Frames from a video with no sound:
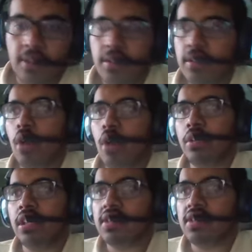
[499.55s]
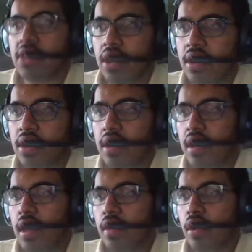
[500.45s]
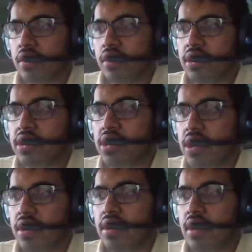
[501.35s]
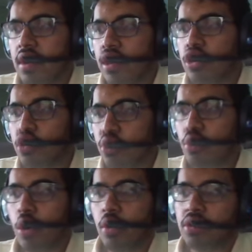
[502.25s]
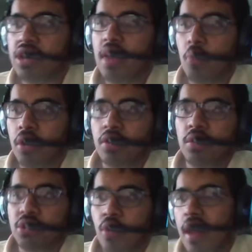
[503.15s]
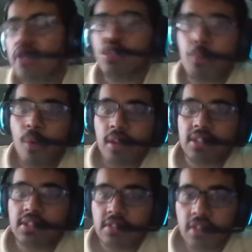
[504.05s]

They only conceded they only conceded two goals and one goal scored and two points.